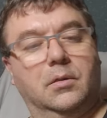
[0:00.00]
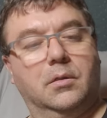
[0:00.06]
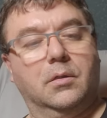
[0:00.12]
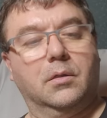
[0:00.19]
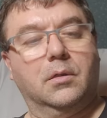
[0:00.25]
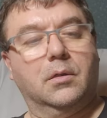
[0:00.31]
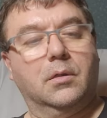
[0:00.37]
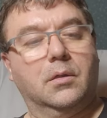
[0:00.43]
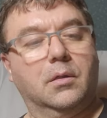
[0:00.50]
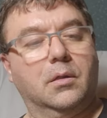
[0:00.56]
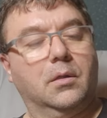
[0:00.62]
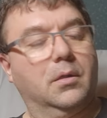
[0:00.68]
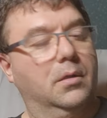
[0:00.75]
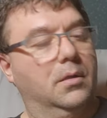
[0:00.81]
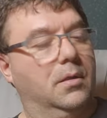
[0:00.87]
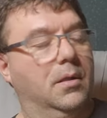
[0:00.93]

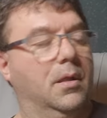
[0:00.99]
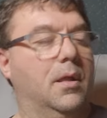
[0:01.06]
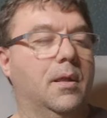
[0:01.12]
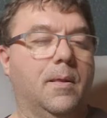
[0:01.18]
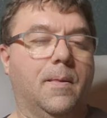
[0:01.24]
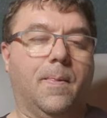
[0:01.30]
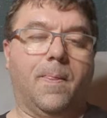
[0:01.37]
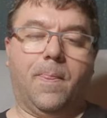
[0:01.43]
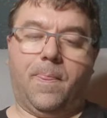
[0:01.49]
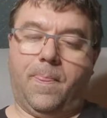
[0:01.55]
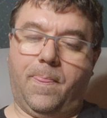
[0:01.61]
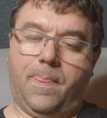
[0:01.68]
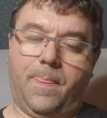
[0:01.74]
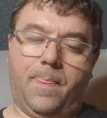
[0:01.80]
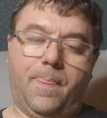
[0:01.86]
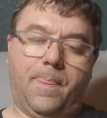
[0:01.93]

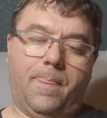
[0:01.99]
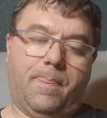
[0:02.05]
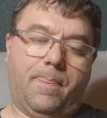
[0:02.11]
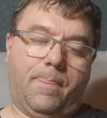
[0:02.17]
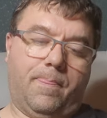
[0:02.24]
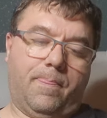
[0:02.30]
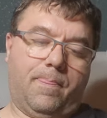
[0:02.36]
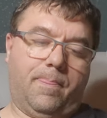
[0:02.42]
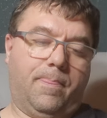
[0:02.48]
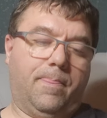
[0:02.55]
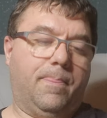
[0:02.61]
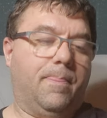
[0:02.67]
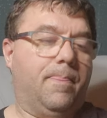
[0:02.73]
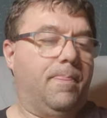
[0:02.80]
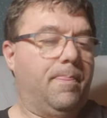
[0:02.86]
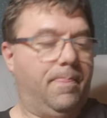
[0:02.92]

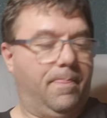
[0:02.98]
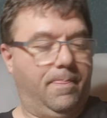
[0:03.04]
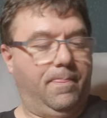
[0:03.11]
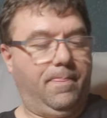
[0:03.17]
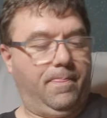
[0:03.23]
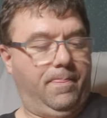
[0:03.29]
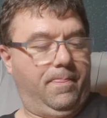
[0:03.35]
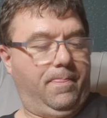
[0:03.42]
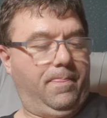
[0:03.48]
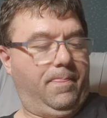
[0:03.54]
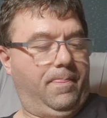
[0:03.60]
(no one is talking)